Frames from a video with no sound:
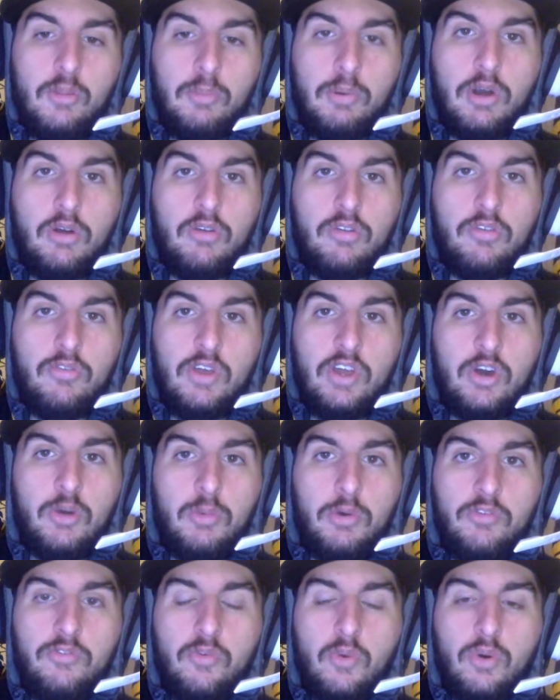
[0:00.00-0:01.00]
all the parts
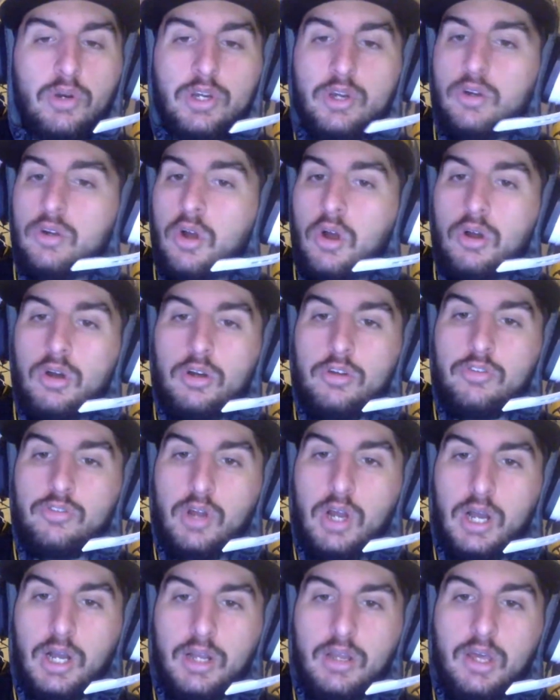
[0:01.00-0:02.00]
available for your car or
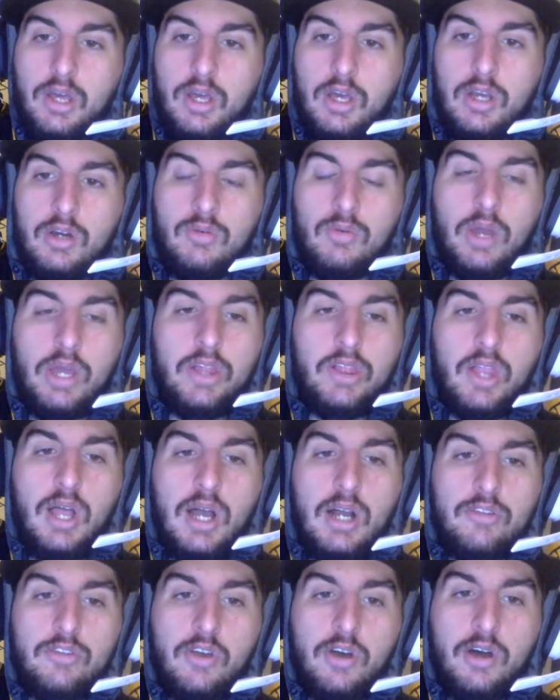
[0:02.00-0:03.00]
truck. Right,
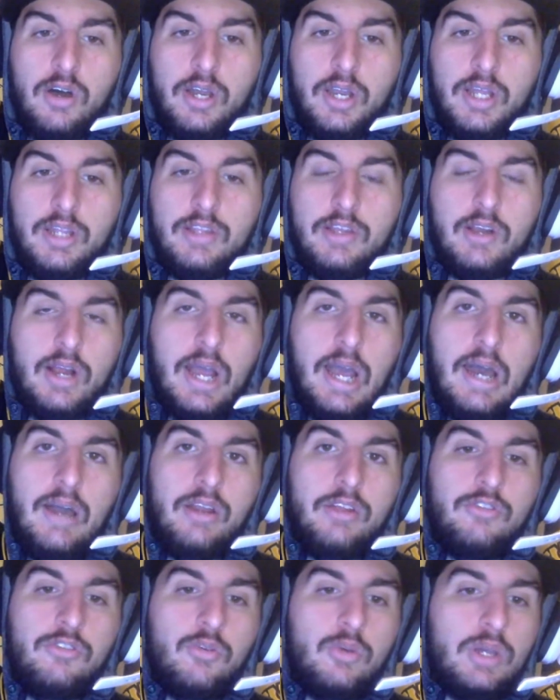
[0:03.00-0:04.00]
Locked On in their How
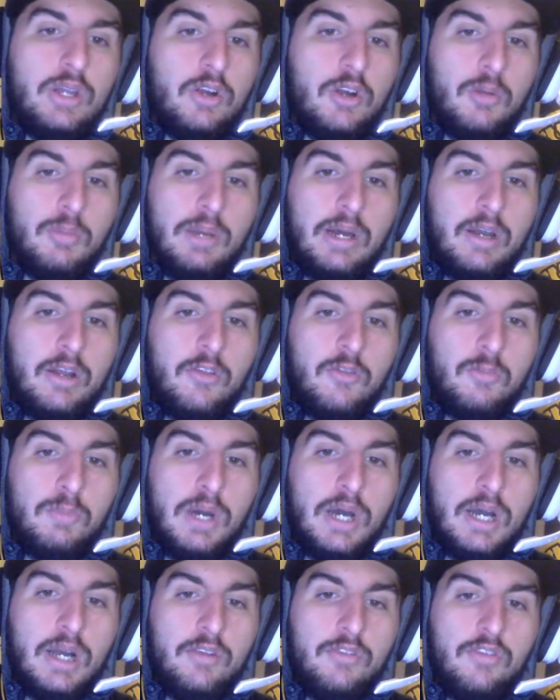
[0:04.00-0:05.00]
Did You Hear About Us
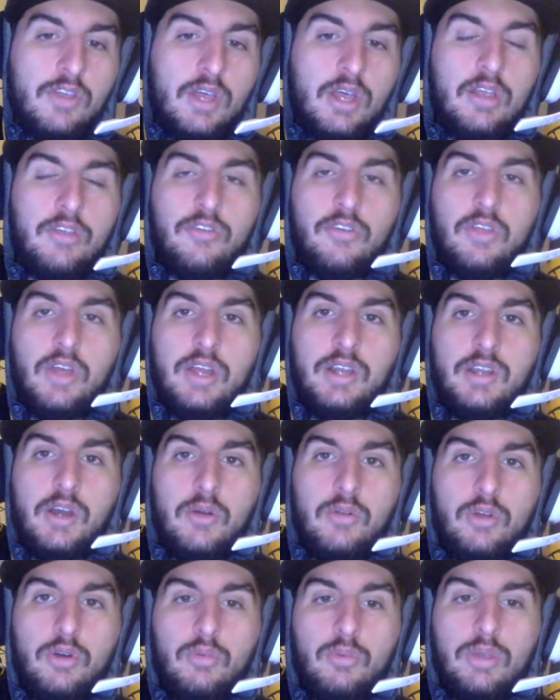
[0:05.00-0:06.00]
box, so they
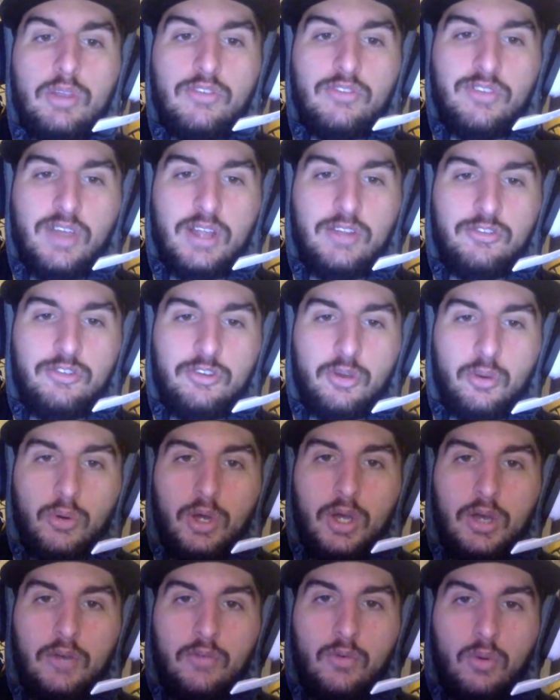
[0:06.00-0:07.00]
know that we sent you.
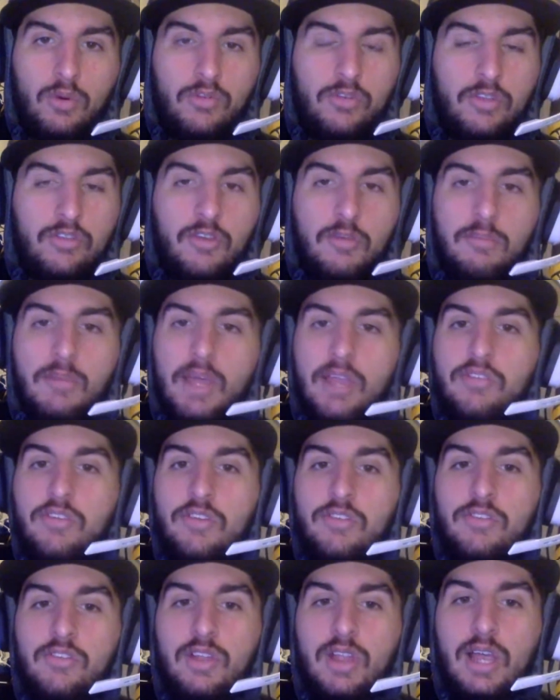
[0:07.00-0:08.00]
Of course, that's
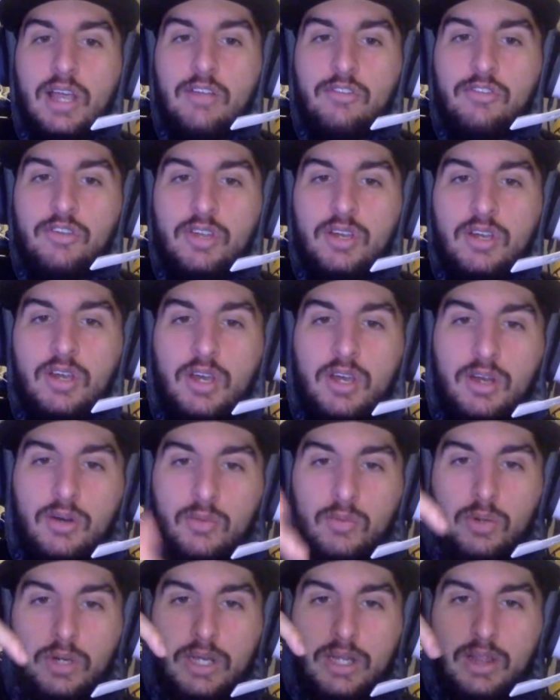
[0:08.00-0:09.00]
amazing selection,
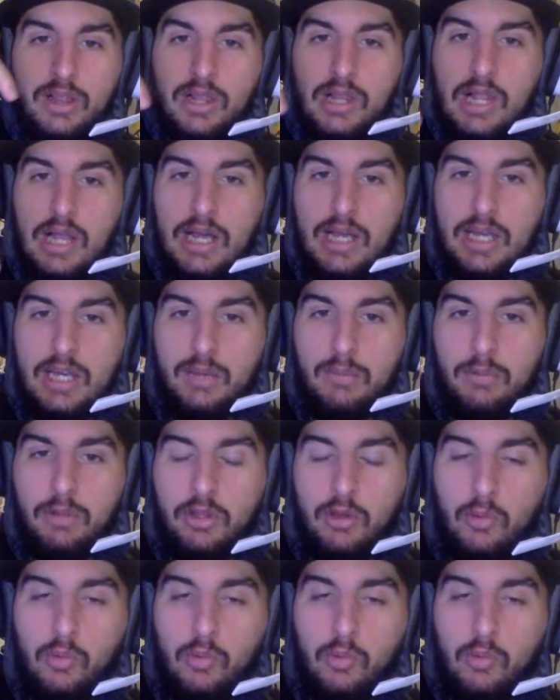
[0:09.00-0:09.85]
reliably